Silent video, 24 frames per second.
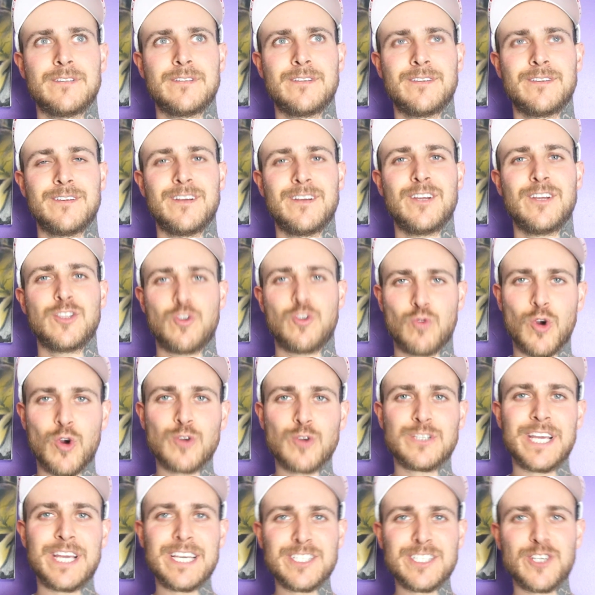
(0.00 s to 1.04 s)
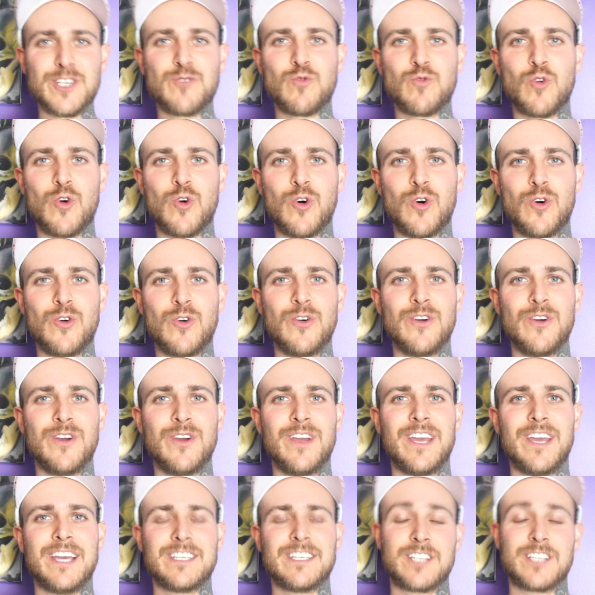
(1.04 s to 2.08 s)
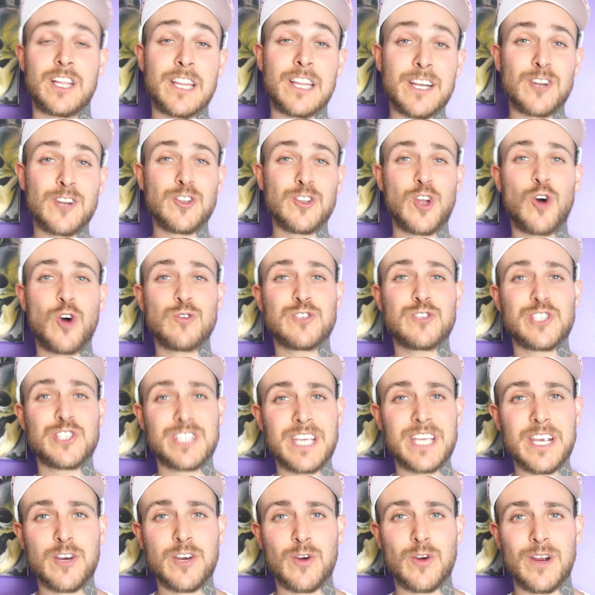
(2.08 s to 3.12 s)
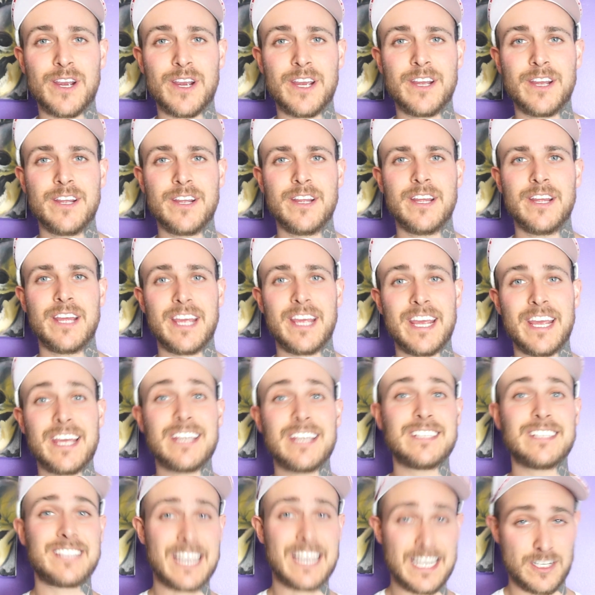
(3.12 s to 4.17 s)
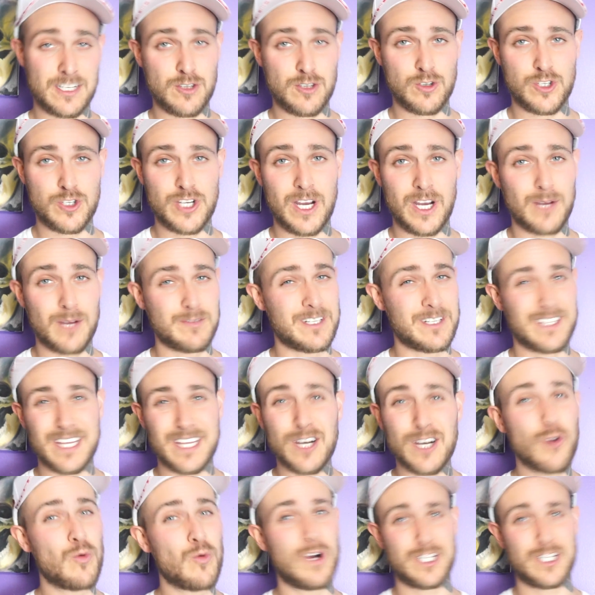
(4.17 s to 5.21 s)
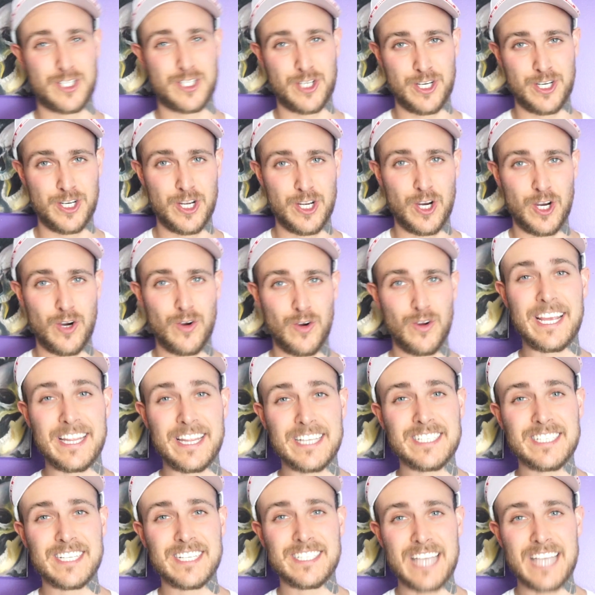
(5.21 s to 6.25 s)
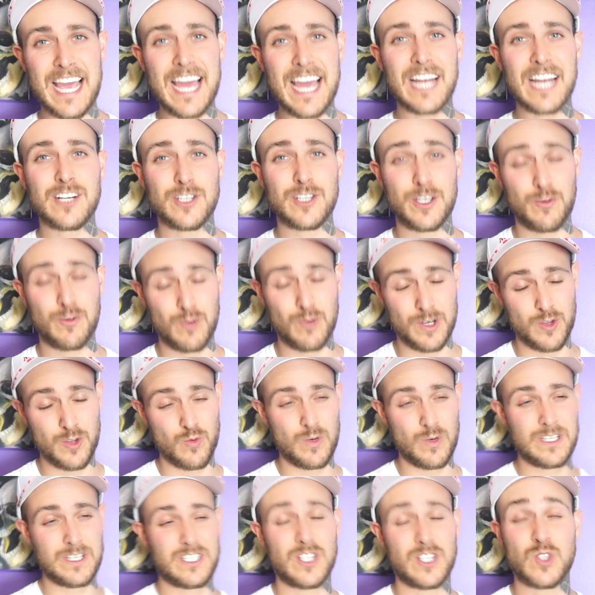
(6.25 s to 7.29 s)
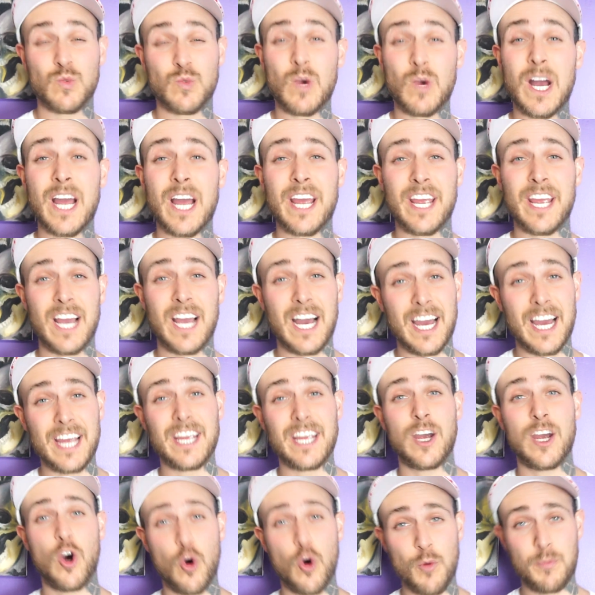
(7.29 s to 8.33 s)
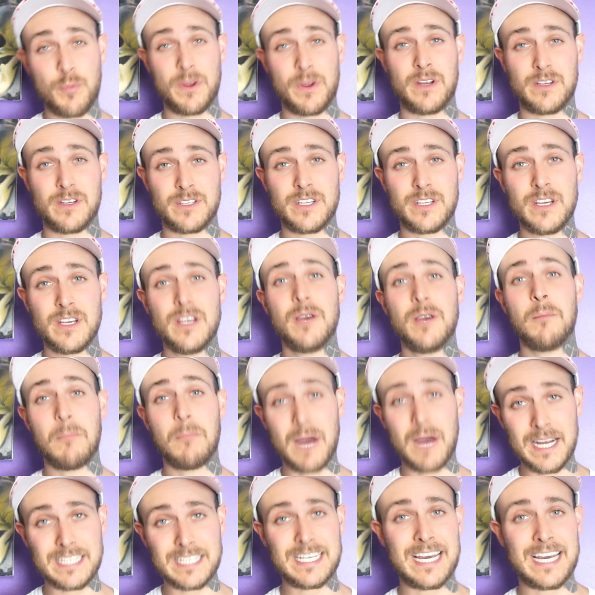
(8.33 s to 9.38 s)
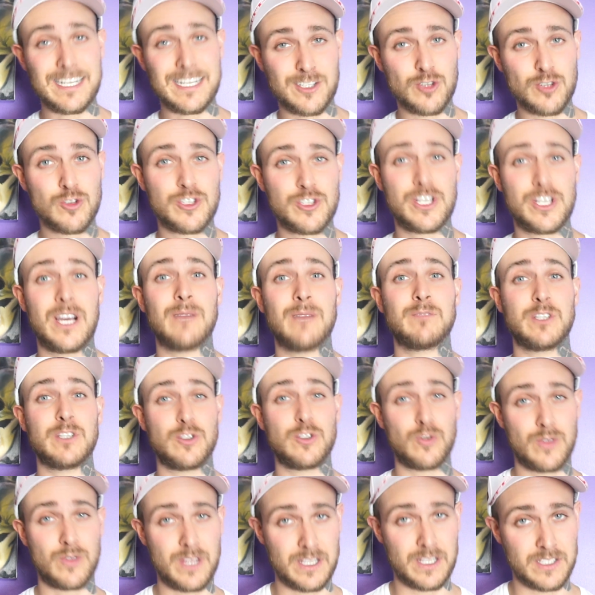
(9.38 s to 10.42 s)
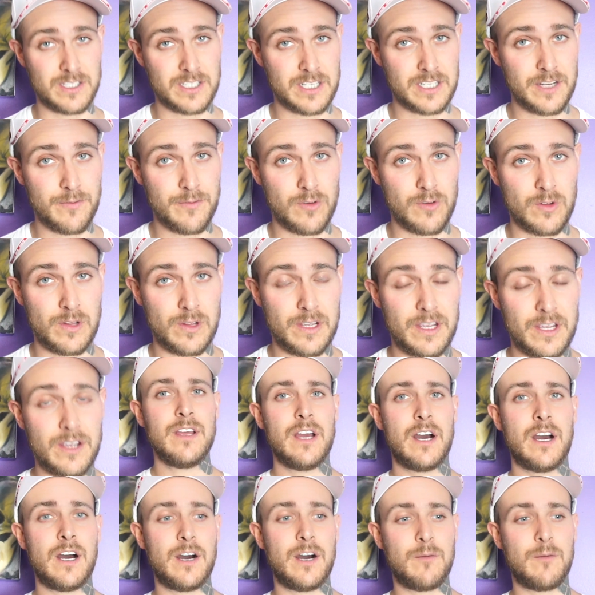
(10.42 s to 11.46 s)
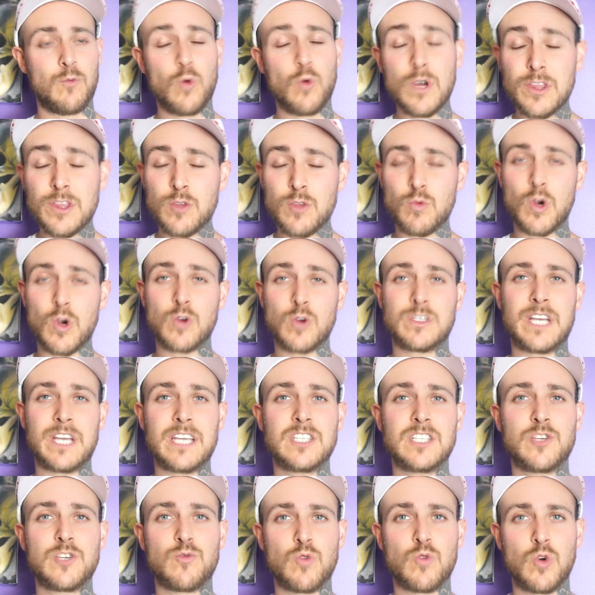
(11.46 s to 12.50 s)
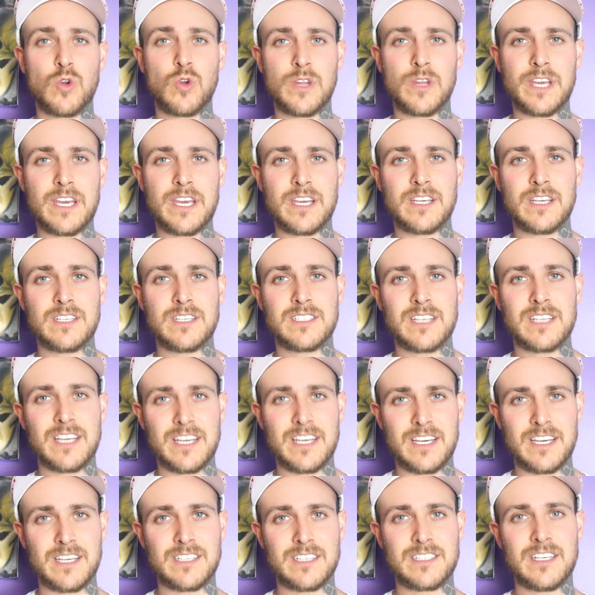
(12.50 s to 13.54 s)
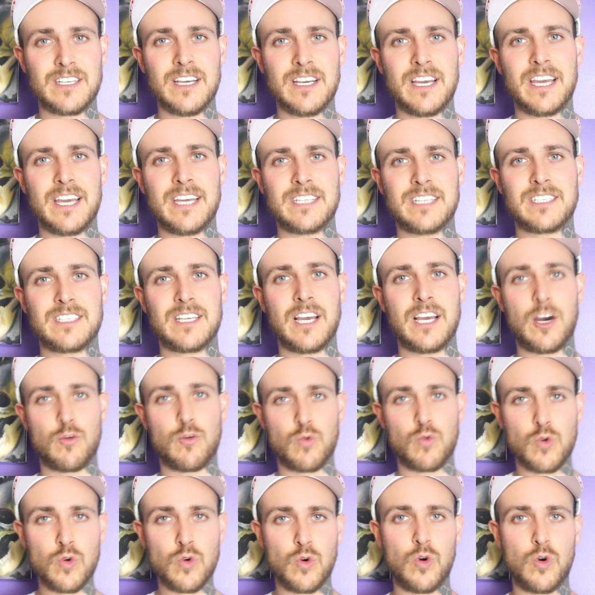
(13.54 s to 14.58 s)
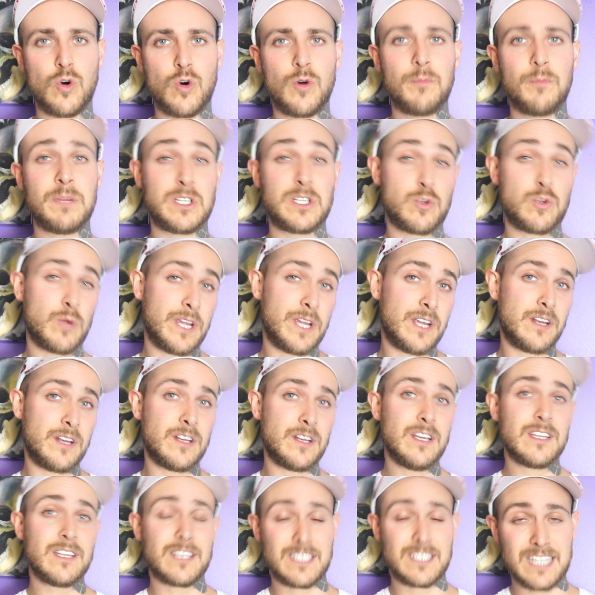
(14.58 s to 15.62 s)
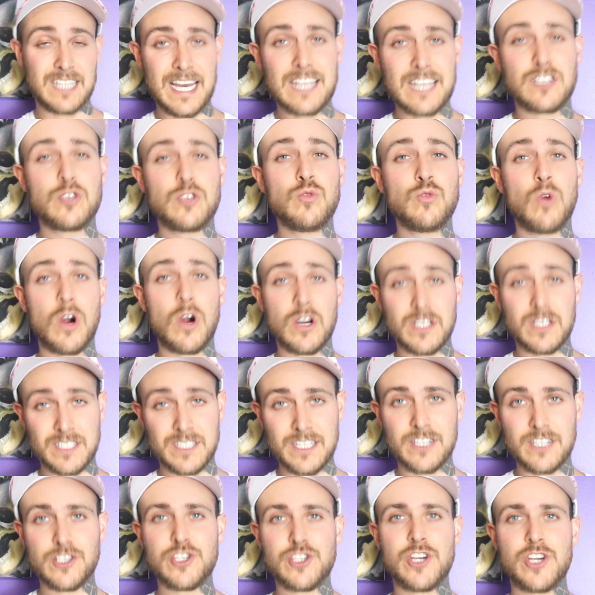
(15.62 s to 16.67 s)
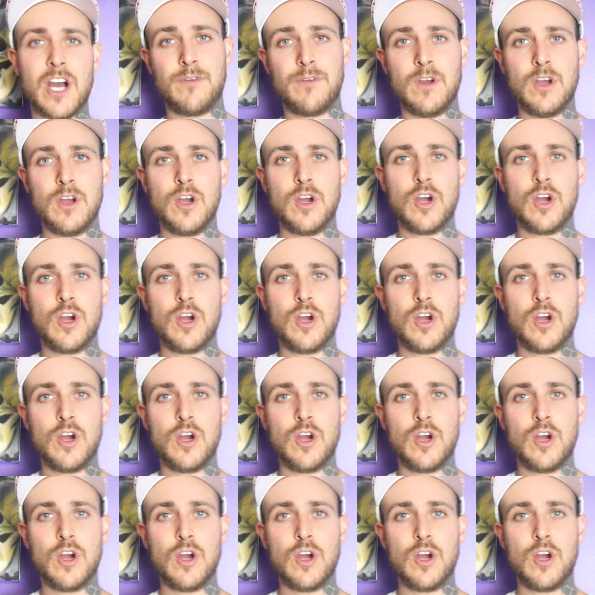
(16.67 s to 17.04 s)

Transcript: The rotation rule is a little known secret in tattoo shops that they don't want you to know. And this is actually one of the reasons why I opened my tattoo shop to do things differently. What the rotation rule is it's a rule between the tattoo artist and a shop.